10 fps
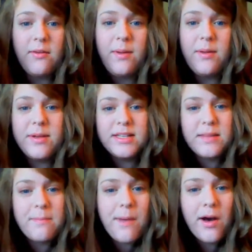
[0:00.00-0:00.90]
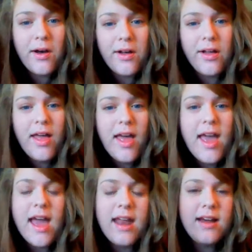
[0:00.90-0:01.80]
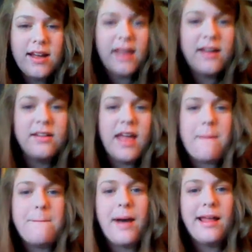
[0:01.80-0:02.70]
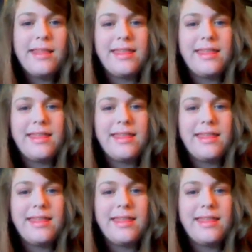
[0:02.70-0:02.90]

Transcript: We went to the mall and hung out and bought